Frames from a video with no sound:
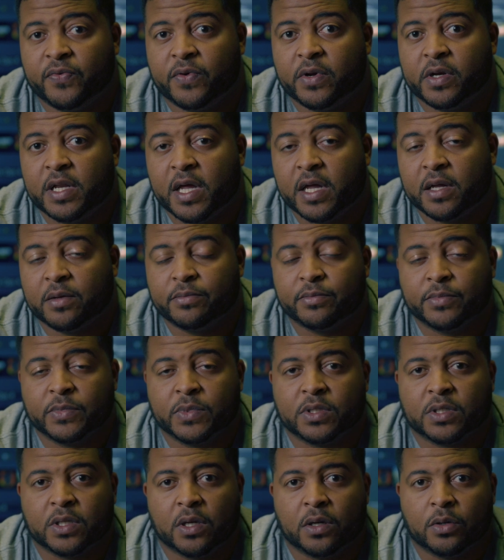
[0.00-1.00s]
for today.
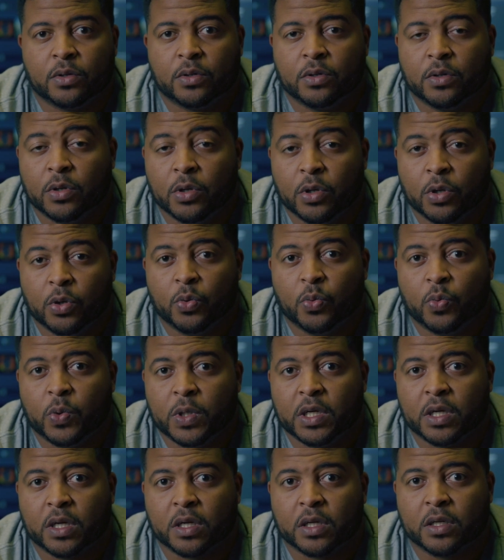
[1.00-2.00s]
So
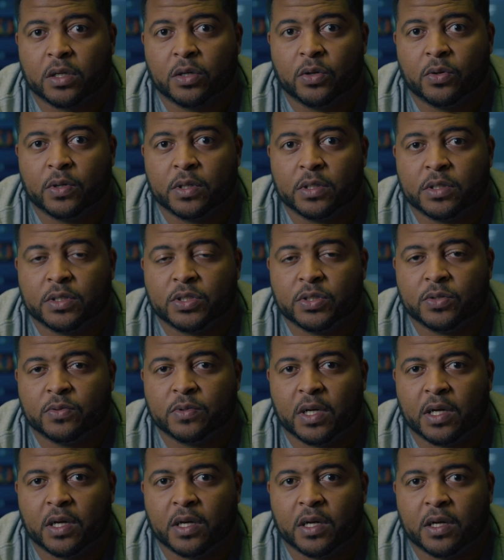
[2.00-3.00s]
we are going
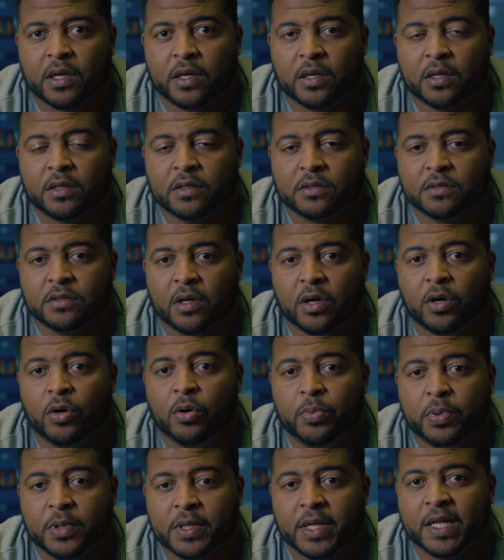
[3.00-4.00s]
to
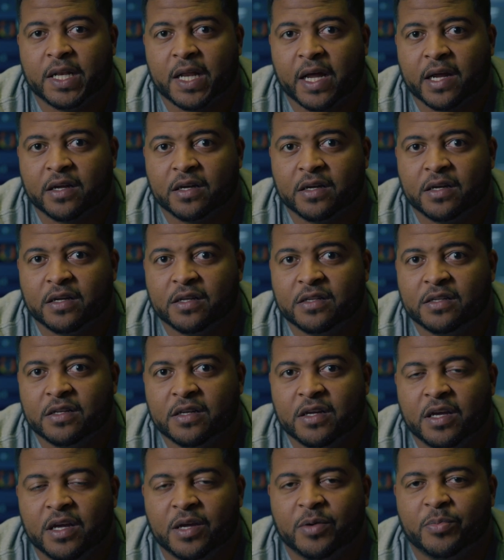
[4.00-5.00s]
hope that Nikon
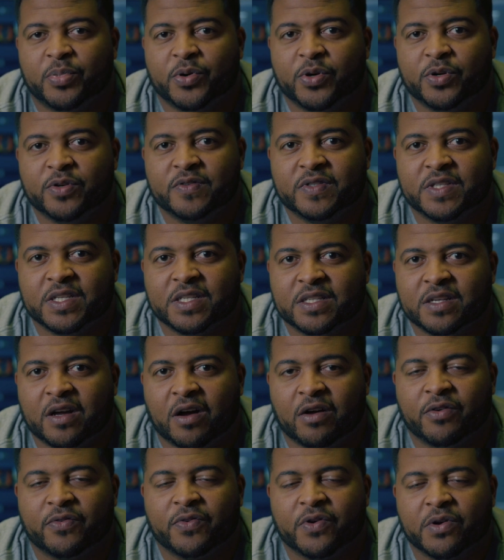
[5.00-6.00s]
improves this
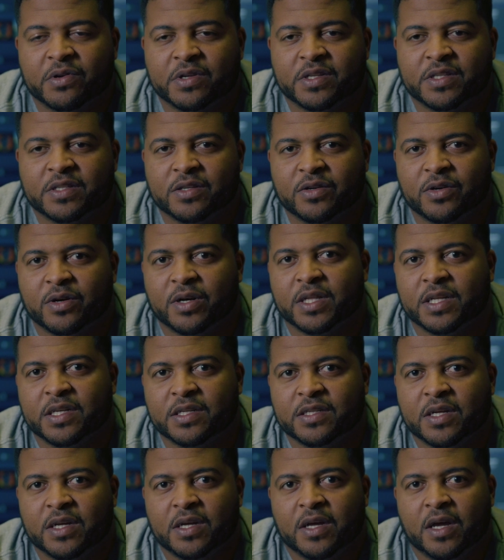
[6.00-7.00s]
autofocus, or at
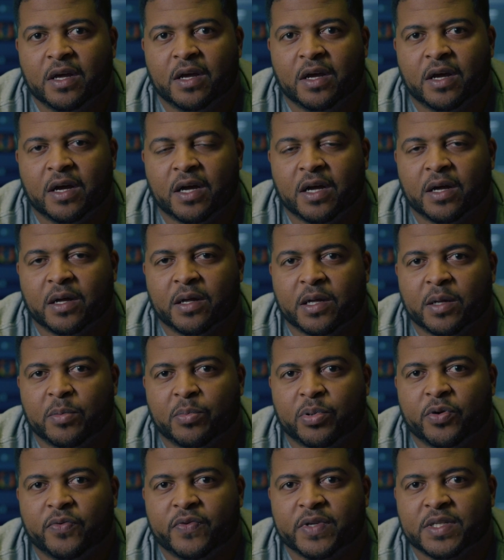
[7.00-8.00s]
least
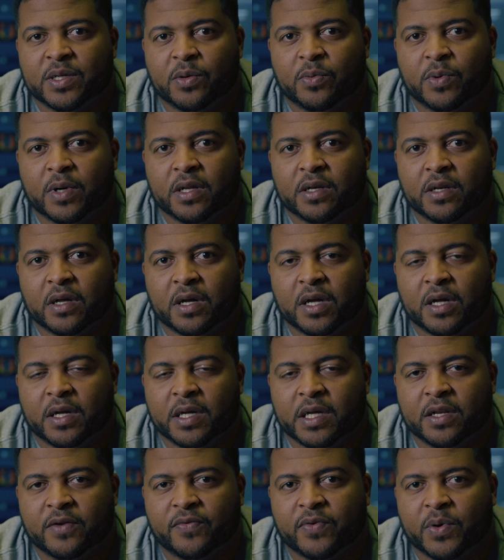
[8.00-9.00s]
improve it somewhat
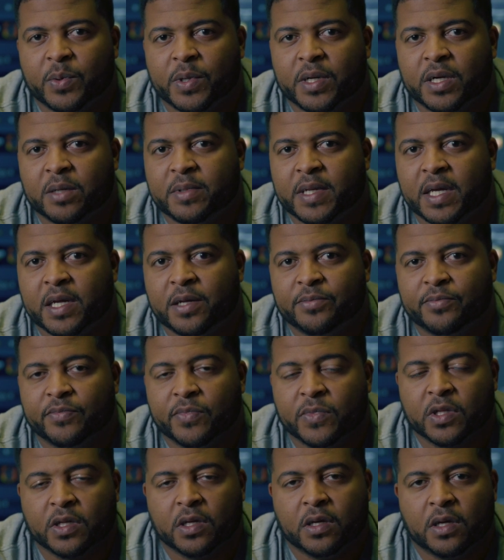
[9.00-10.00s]
in the firmware update,
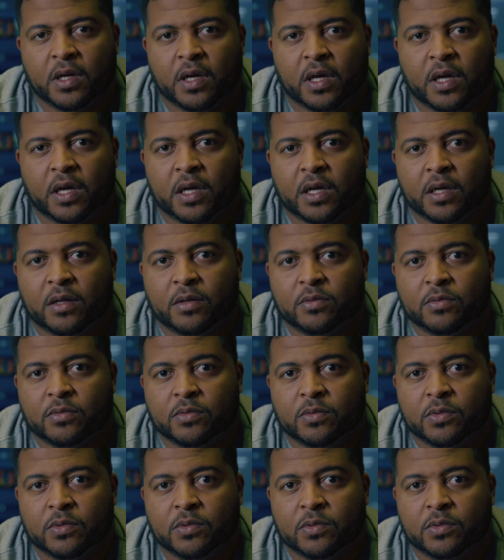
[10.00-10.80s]
and